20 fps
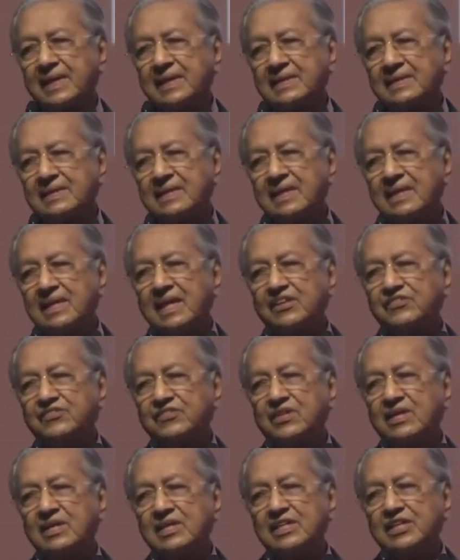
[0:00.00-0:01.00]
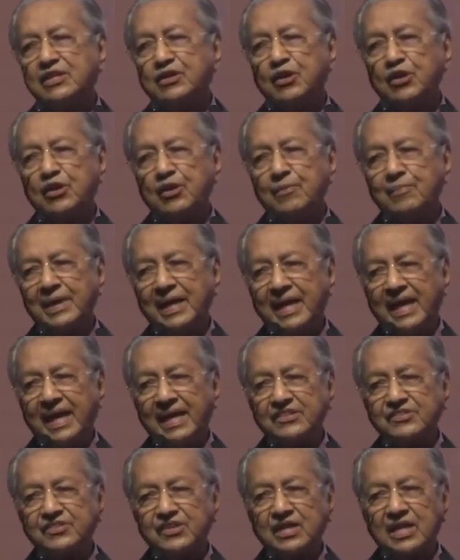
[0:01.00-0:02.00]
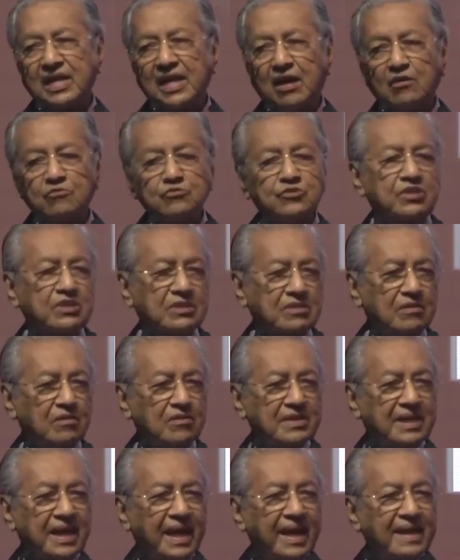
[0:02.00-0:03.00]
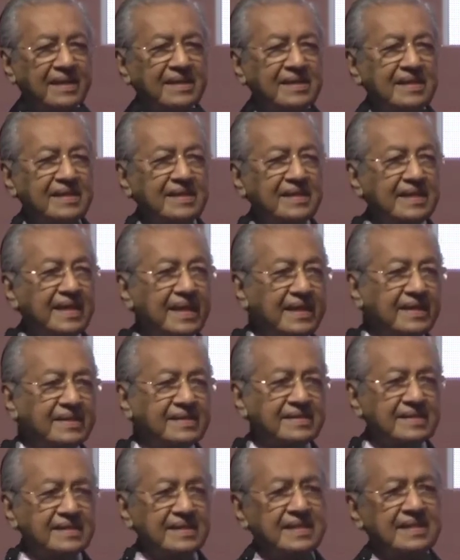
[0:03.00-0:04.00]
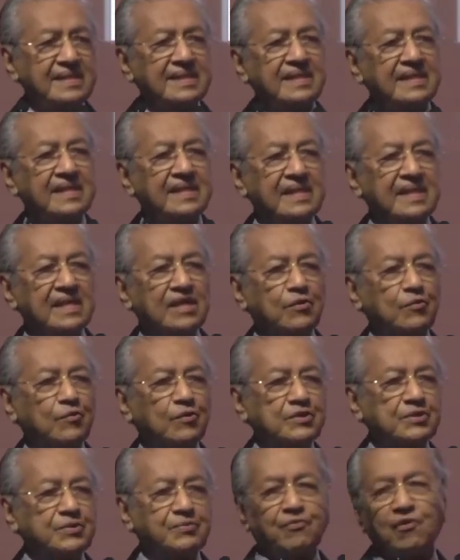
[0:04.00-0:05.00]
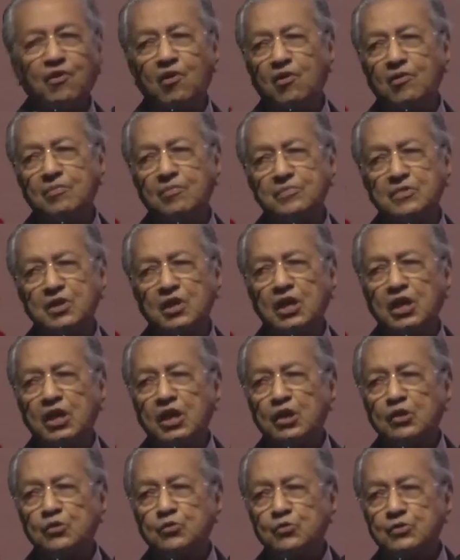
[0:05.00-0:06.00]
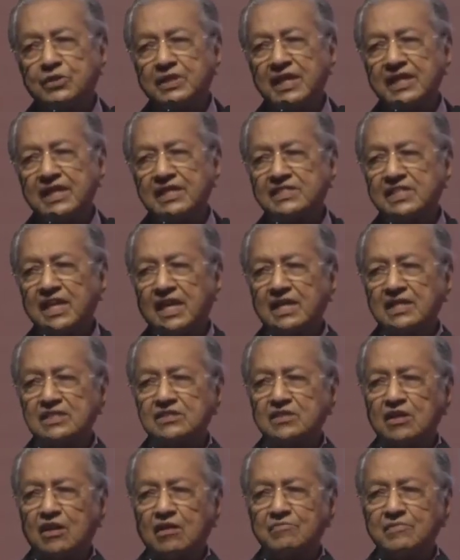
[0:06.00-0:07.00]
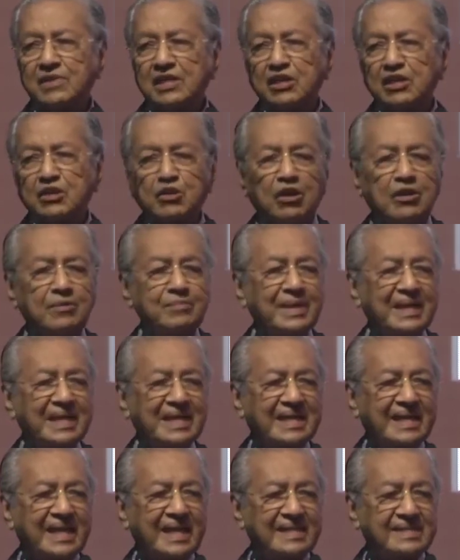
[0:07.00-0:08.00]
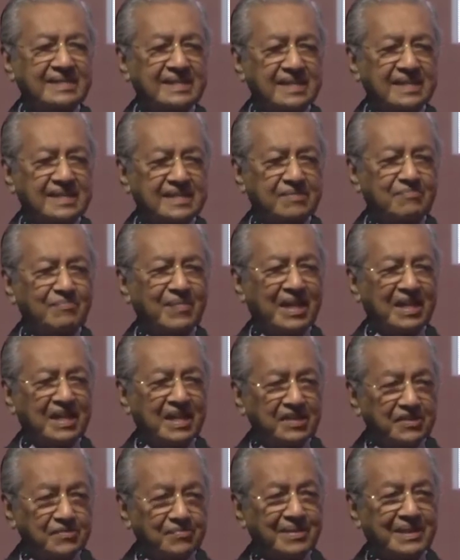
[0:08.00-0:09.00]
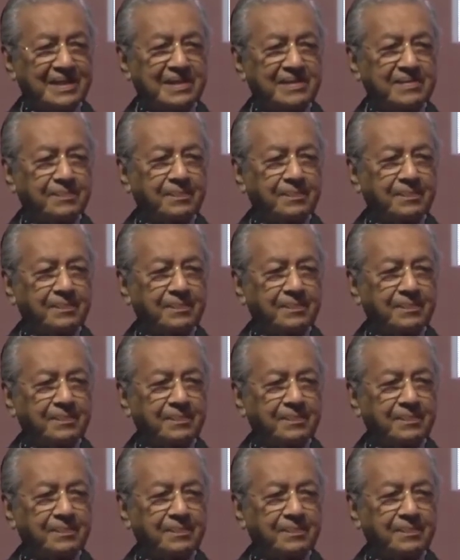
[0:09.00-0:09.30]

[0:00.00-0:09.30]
The National Economic Action Council, or NEAC, was formed to take charge of the economic crisis management.